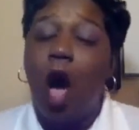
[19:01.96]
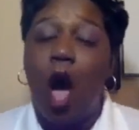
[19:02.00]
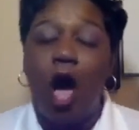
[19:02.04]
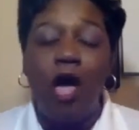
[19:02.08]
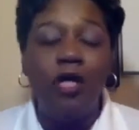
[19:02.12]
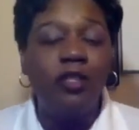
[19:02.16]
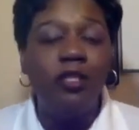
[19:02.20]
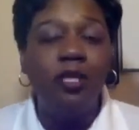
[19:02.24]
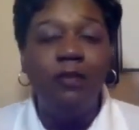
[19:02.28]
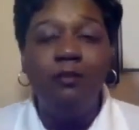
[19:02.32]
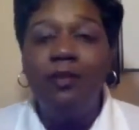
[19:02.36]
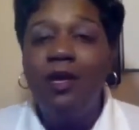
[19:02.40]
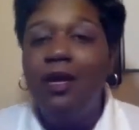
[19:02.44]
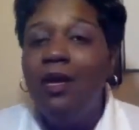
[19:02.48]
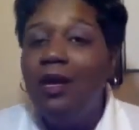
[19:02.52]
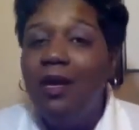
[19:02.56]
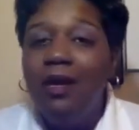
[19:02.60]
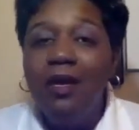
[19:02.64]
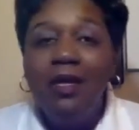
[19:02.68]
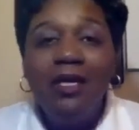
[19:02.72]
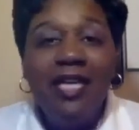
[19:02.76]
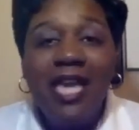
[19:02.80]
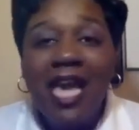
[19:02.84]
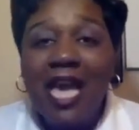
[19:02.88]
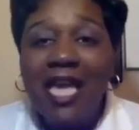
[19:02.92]
awesome
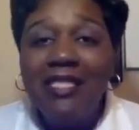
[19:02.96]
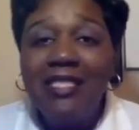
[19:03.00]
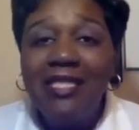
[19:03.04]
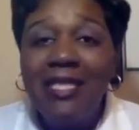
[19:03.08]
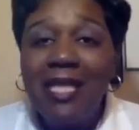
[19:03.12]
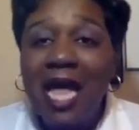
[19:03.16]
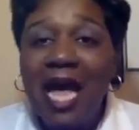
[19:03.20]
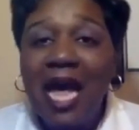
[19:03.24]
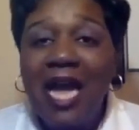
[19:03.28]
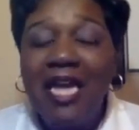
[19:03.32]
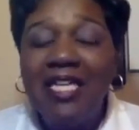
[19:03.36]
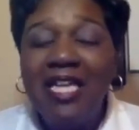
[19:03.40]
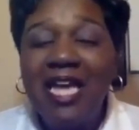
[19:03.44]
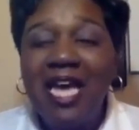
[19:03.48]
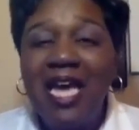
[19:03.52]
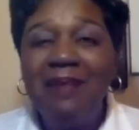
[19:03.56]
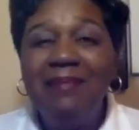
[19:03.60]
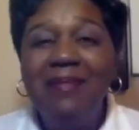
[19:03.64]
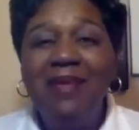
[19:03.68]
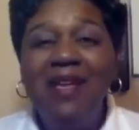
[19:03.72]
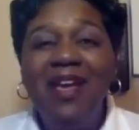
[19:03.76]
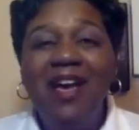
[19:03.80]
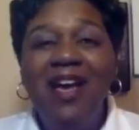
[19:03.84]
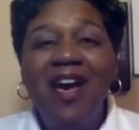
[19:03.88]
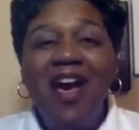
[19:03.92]
guest lined up.
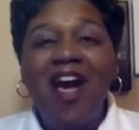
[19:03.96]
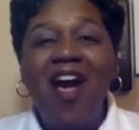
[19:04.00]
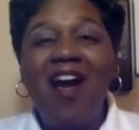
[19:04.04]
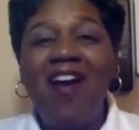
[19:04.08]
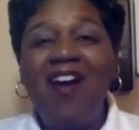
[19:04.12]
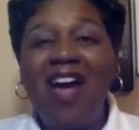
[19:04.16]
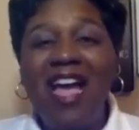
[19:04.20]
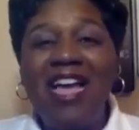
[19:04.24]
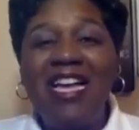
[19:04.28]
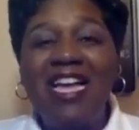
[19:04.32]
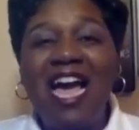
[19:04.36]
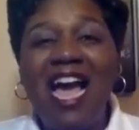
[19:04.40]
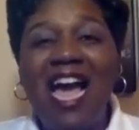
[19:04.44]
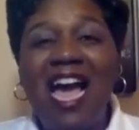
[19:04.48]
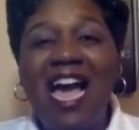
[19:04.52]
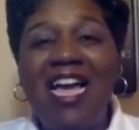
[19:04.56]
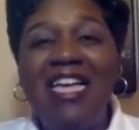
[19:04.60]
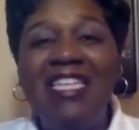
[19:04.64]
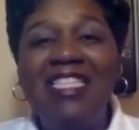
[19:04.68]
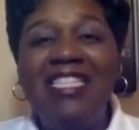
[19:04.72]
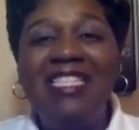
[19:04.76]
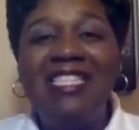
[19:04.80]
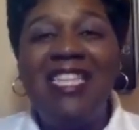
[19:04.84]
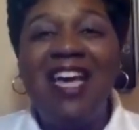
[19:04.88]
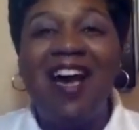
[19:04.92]
All right,
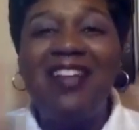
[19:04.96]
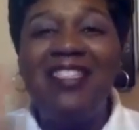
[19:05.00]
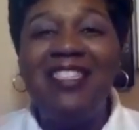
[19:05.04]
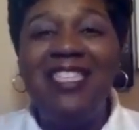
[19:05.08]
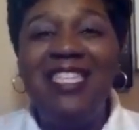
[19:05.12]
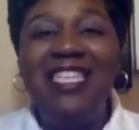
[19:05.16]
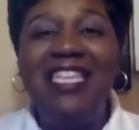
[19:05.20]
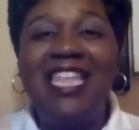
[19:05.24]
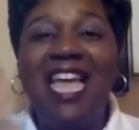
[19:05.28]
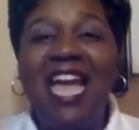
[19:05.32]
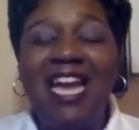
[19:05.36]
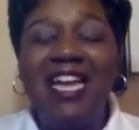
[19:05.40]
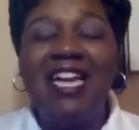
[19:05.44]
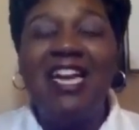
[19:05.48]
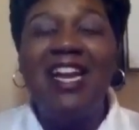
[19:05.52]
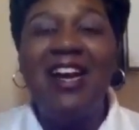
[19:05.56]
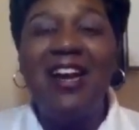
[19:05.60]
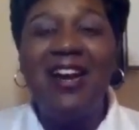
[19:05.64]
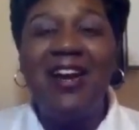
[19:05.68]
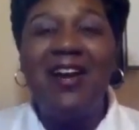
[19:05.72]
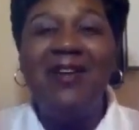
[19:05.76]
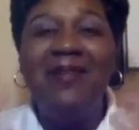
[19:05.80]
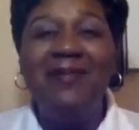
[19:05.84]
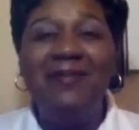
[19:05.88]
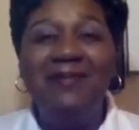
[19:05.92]
guys, talk to you
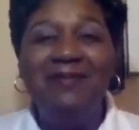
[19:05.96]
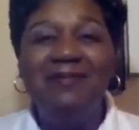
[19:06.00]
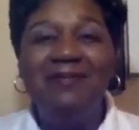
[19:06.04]
later.